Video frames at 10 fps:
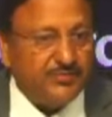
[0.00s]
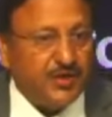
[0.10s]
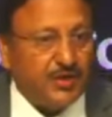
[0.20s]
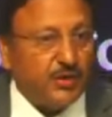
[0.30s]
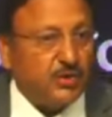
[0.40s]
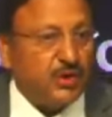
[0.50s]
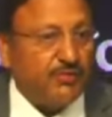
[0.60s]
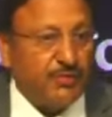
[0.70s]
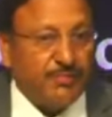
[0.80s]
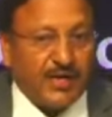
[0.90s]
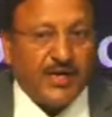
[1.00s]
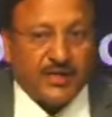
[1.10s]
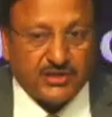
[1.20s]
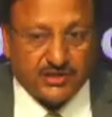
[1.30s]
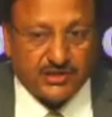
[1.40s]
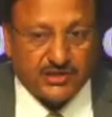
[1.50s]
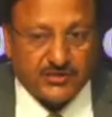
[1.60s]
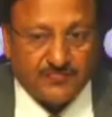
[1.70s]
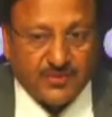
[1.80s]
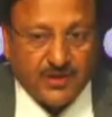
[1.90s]
We are also having
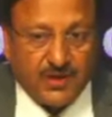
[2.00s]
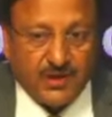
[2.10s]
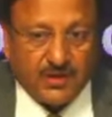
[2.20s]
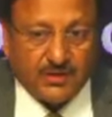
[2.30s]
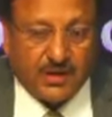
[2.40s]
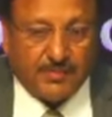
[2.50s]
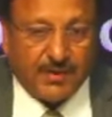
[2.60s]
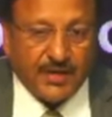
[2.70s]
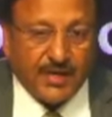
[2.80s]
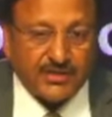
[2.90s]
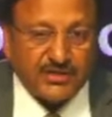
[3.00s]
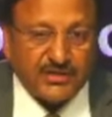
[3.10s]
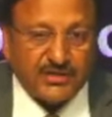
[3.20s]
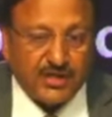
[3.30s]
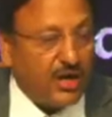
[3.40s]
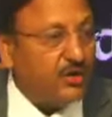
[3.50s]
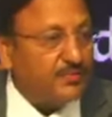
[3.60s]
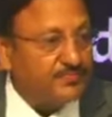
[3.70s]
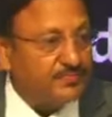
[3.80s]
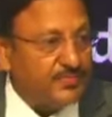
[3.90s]
by-elections. There are by-elections now.
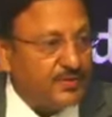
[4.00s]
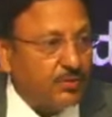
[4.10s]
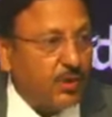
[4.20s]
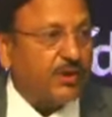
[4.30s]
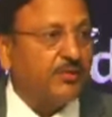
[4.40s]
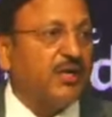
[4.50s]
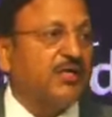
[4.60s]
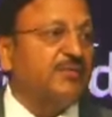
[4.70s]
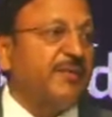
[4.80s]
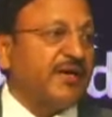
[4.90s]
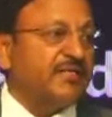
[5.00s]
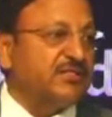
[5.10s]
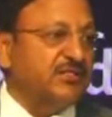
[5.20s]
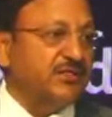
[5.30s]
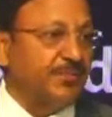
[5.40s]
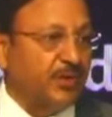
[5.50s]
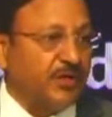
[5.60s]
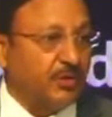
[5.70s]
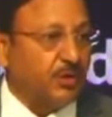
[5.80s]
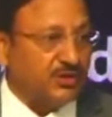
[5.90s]
Whatever are the vacancies
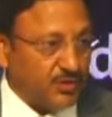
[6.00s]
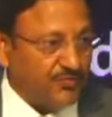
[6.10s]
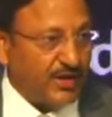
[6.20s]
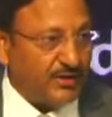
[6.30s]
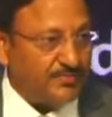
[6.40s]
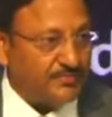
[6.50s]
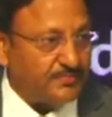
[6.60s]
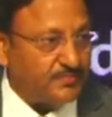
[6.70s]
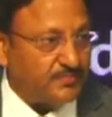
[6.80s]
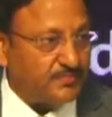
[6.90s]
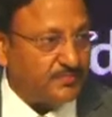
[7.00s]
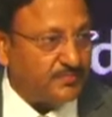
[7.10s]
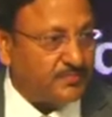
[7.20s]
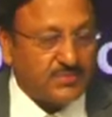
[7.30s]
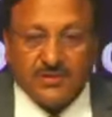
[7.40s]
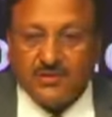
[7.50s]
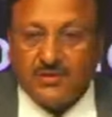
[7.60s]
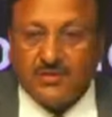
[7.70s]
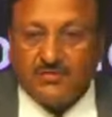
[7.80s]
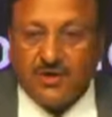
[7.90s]
reported to us so far,
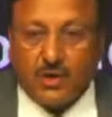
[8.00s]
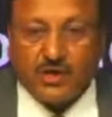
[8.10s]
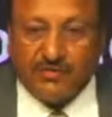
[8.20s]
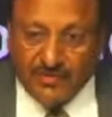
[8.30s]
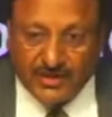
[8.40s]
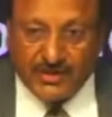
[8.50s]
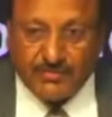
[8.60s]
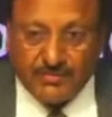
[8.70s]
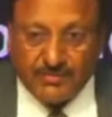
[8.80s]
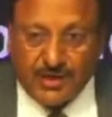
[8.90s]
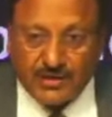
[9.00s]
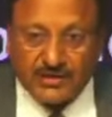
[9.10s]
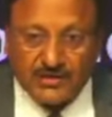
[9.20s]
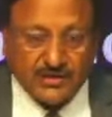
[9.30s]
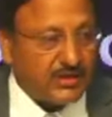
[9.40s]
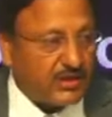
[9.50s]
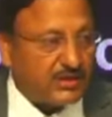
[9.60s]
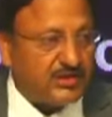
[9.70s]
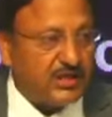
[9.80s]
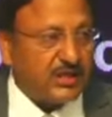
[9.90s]
we are all covering them. And this is the
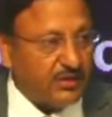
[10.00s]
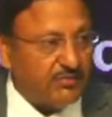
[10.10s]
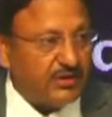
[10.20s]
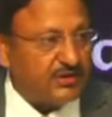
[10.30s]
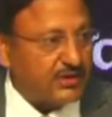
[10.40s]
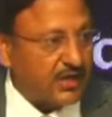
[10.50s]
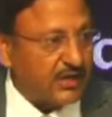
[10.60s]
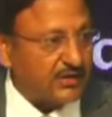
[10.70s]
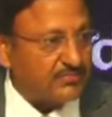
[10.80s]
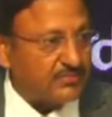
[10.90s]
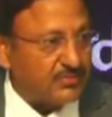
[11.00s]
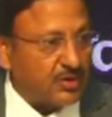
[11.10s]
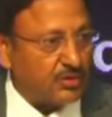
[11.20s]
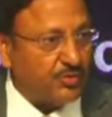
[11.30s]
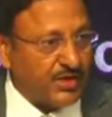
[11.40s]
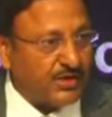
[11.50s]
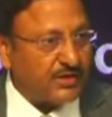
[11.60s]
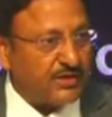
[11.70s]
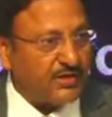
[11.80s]
tradition again we are starting, not to wait.